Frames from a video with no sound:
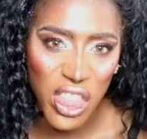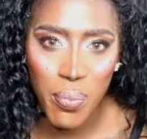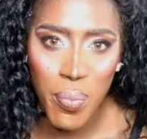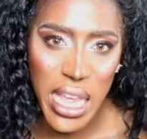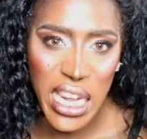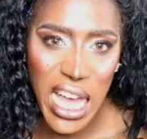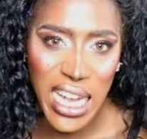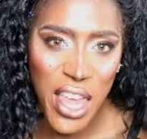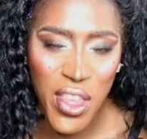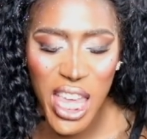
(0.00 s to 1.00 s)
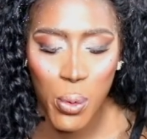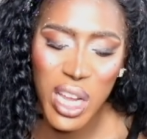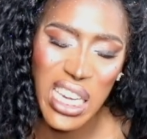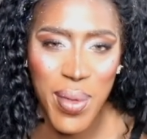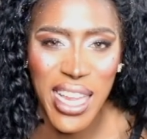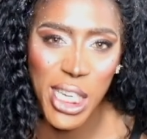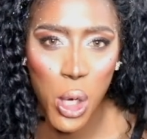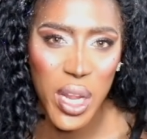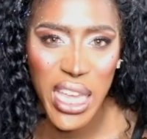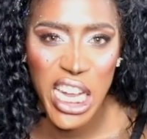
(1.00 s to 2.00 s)
the men, honey, then you wouldn't be
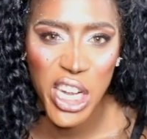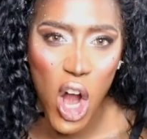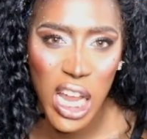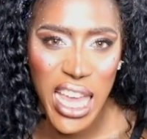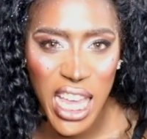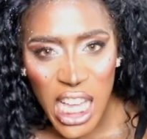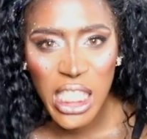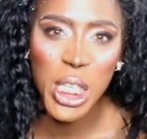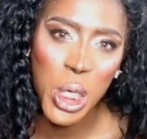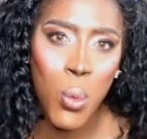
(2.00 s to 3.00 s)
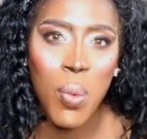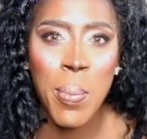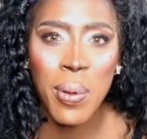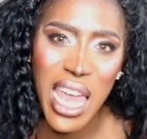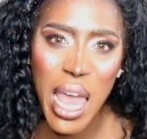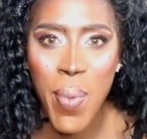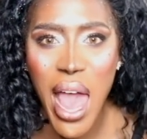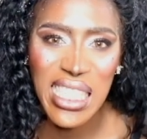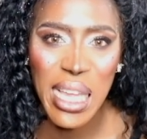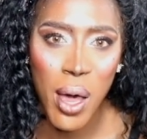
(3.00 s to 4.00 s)
tuning in, darling. You would be playing
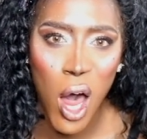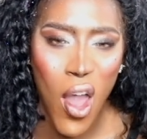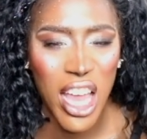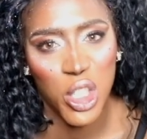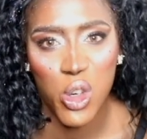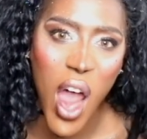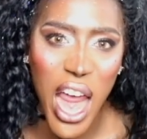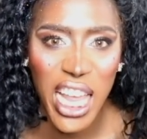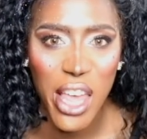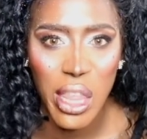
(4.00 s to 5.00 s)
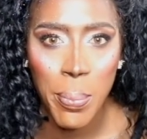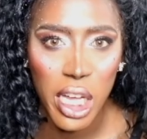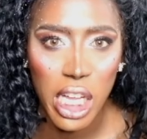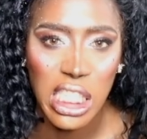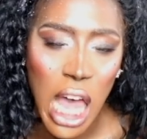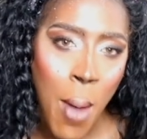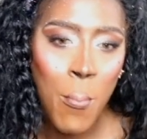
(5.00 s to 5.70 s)
basketball and trying to get the puss.